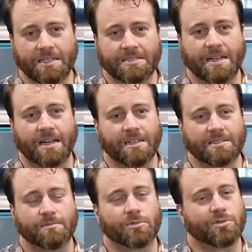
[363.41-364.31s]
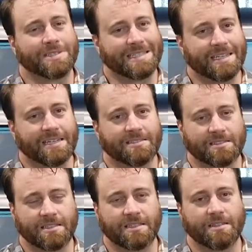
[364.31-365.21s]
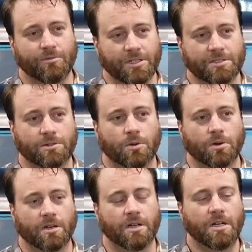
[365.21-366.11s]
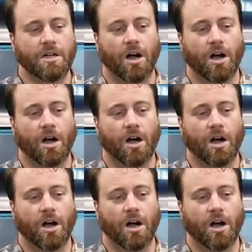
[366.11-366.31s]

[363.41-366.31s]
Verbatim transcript: He's got some really nicely restored